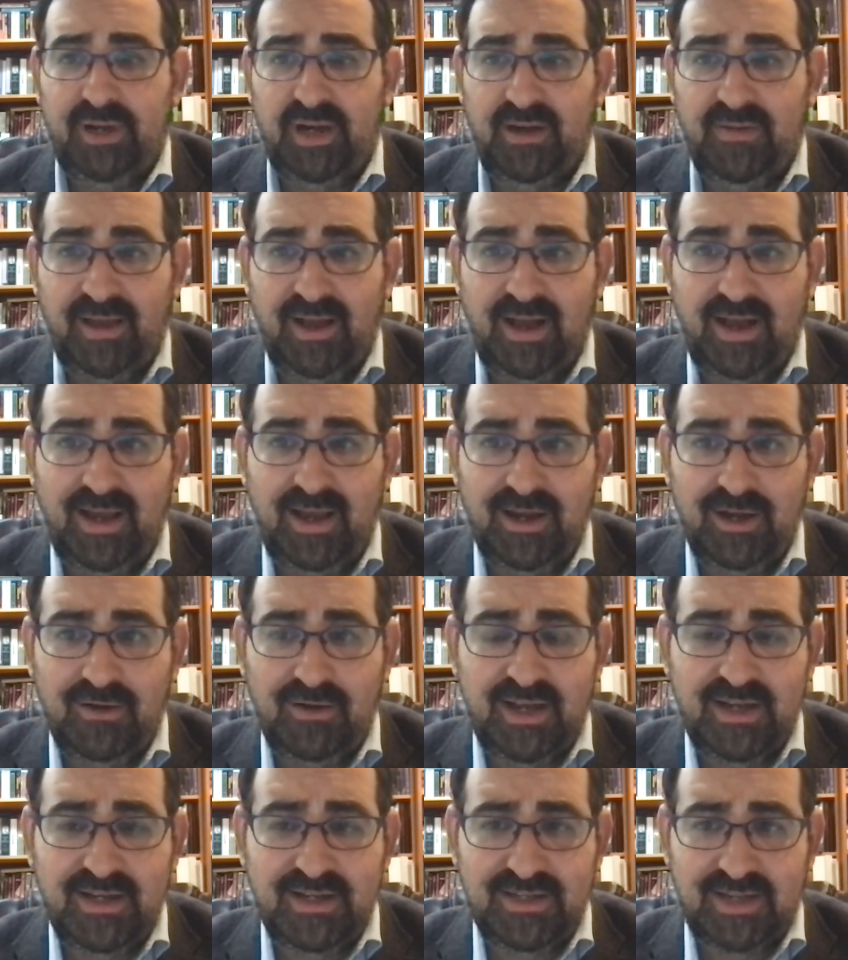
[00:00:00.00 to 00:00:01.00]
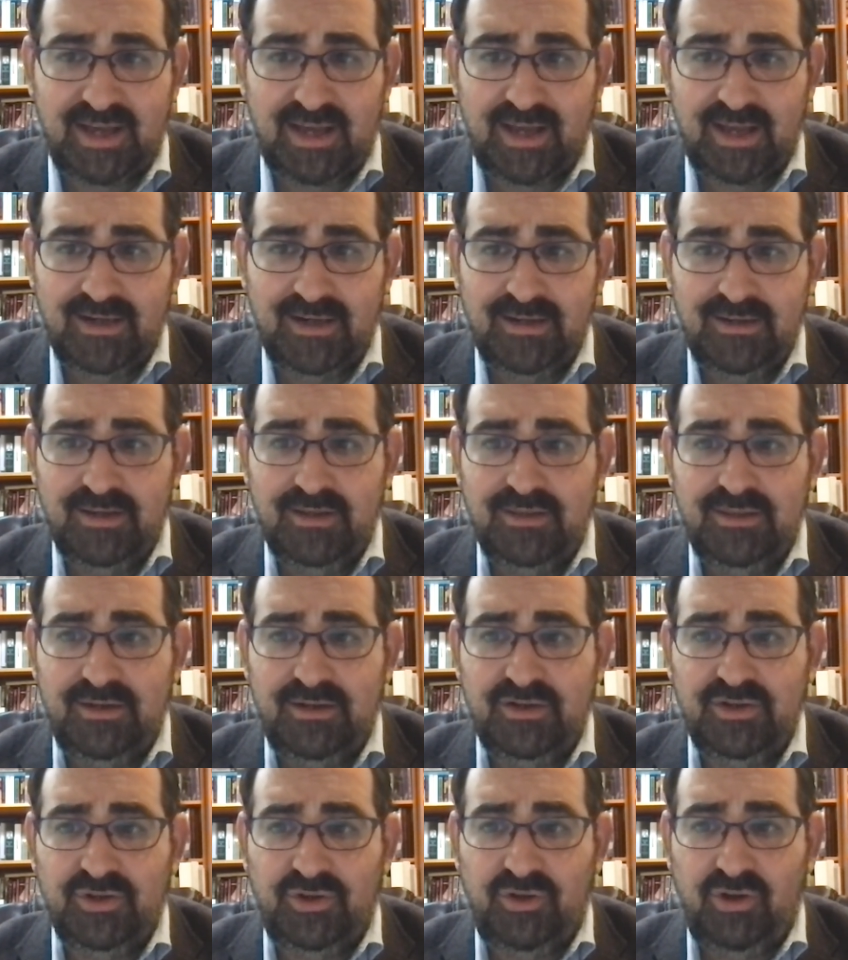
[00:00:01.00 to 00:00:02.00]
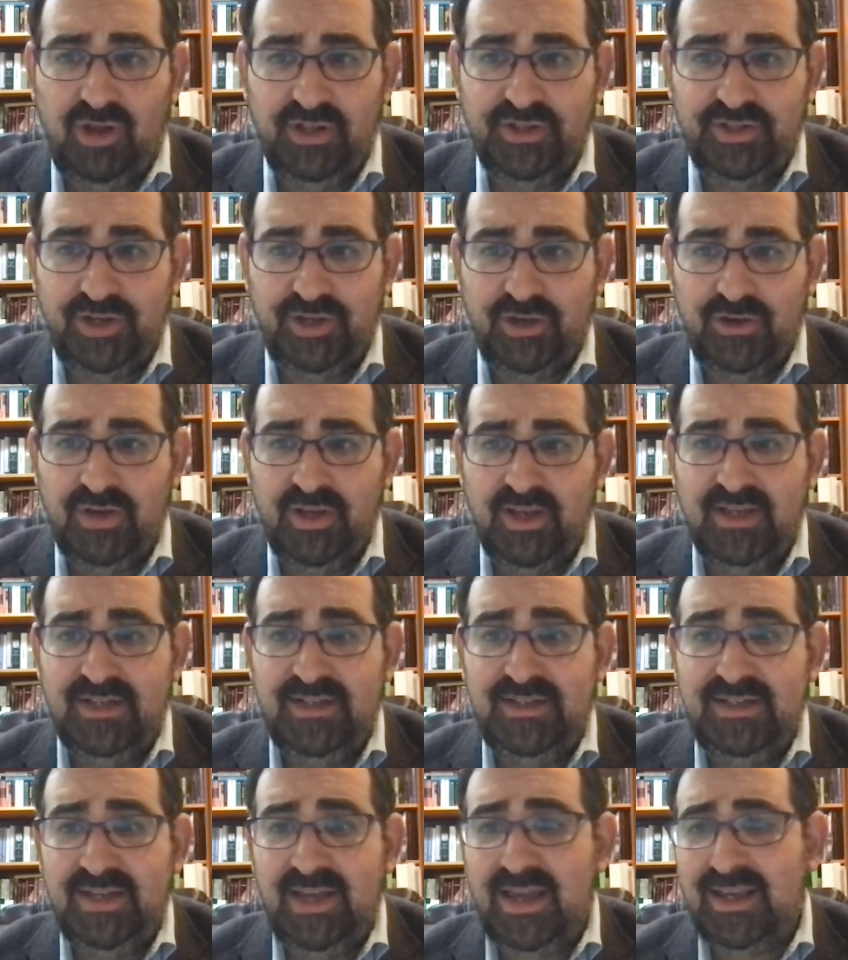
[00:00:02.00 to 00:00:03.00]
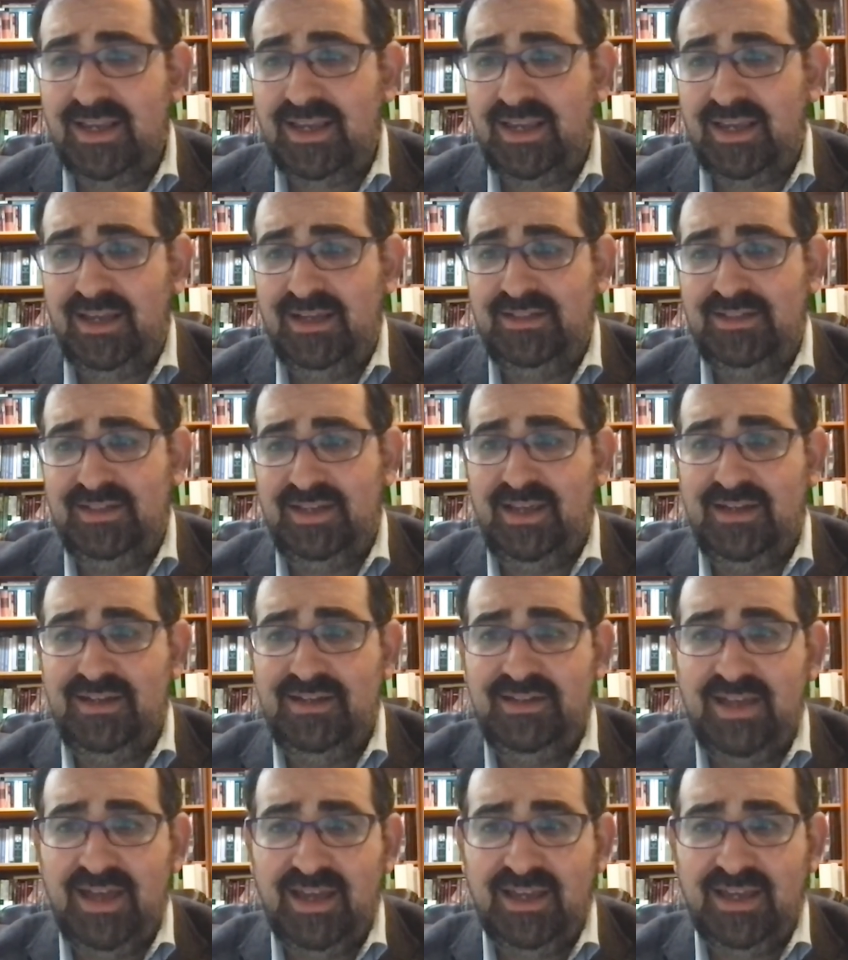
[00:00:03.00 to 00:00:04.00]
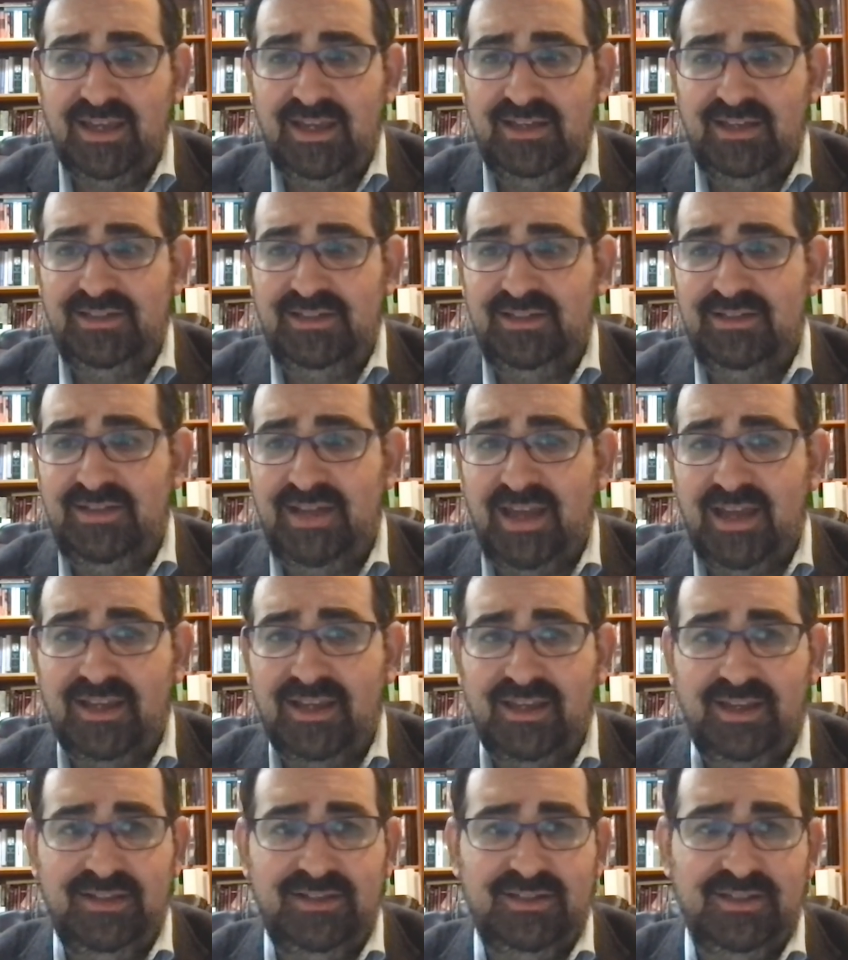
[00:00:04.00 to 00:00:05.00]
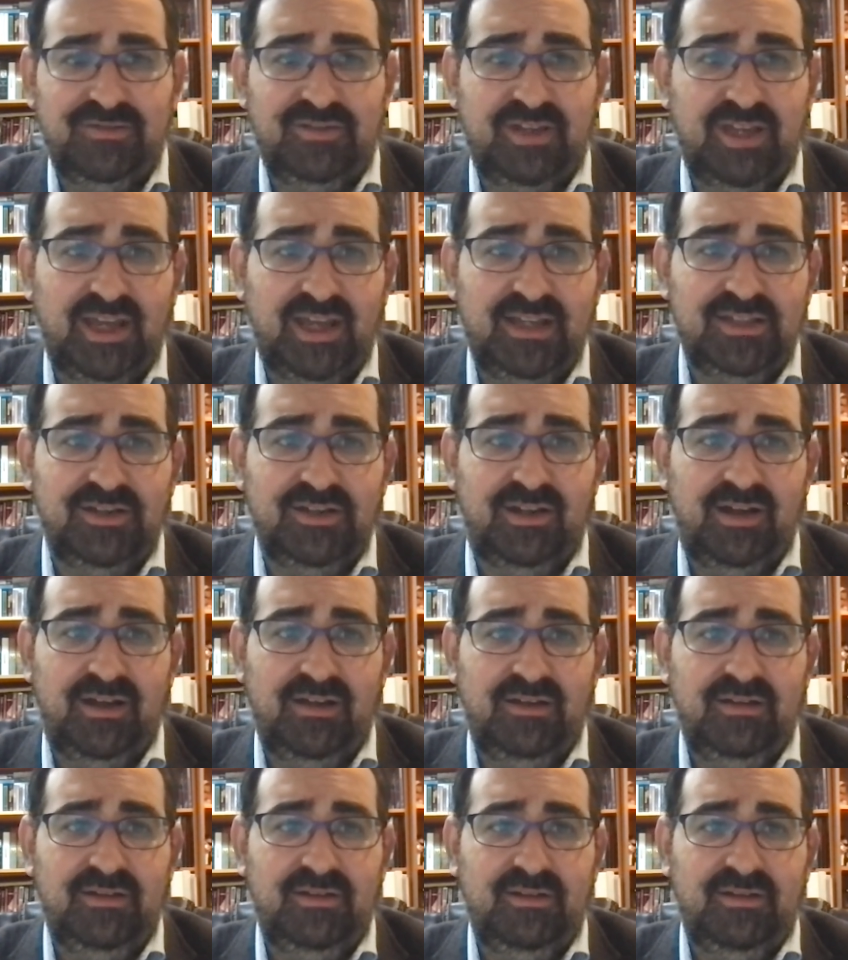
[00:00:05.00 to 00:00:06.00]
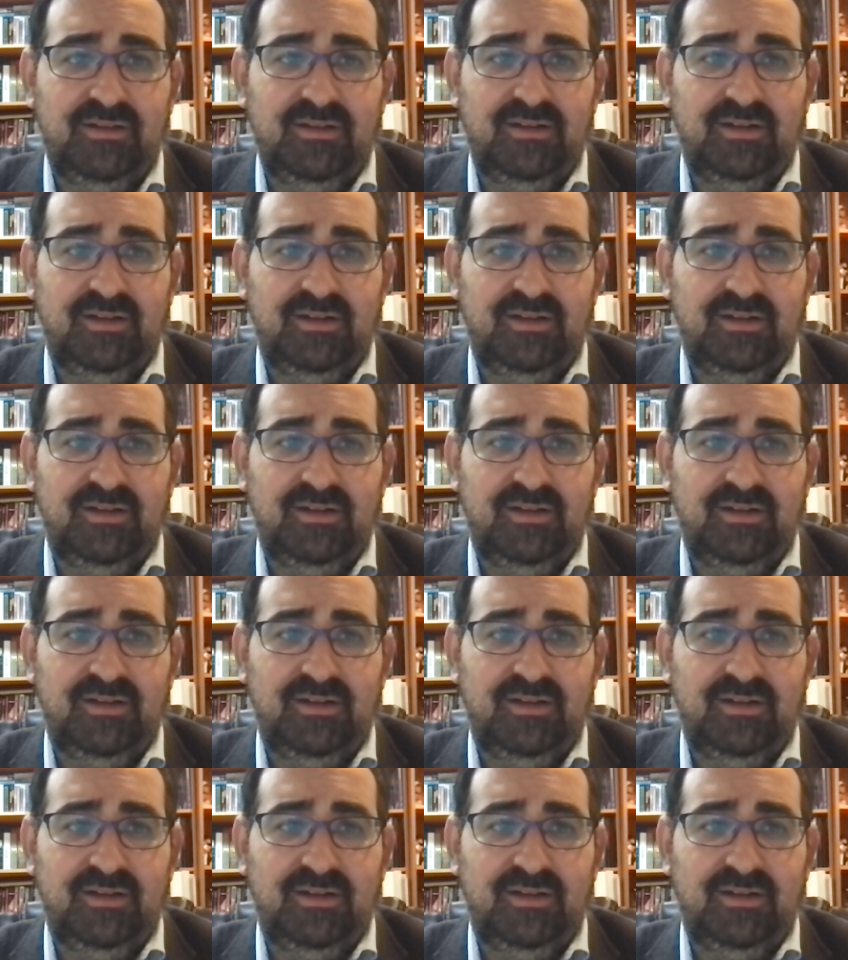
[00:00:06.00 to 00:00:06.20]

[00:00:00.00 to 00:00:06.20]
But on the higher ed side, there's also decades and decades and decades of case law